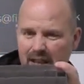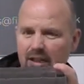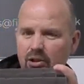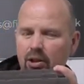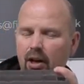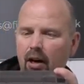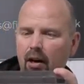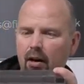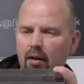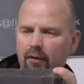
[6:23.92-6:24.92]
inch and a
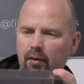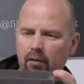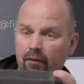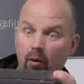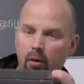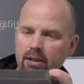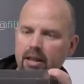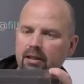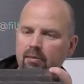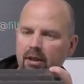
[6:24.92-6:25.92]
half or four
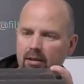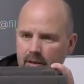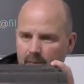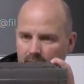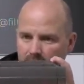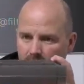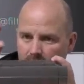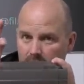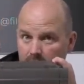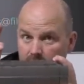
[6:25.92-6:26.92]
centimeters to play
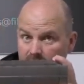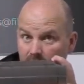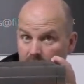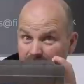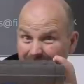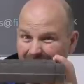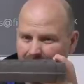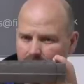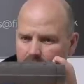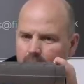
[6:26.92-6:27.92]
with here as far as the
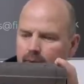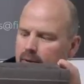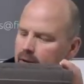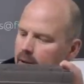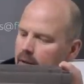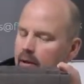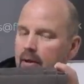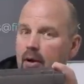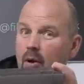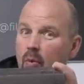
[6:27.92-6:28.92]
thickness goes,
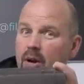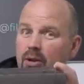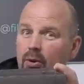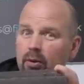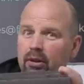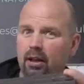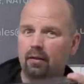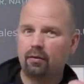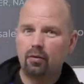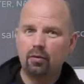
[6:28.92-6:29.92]
we don't
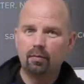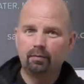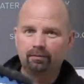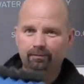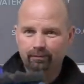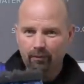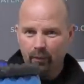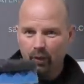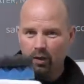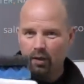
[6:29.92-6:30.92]
have room
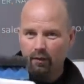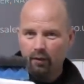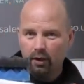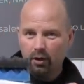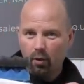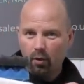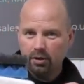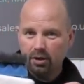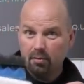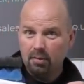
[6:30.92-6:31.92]
for a
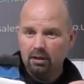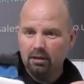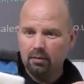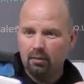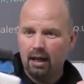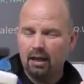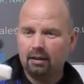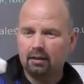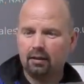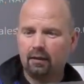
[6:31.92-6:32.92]
coarse, medium
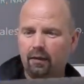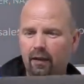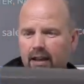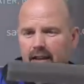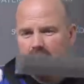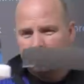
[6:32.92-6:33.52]
and fine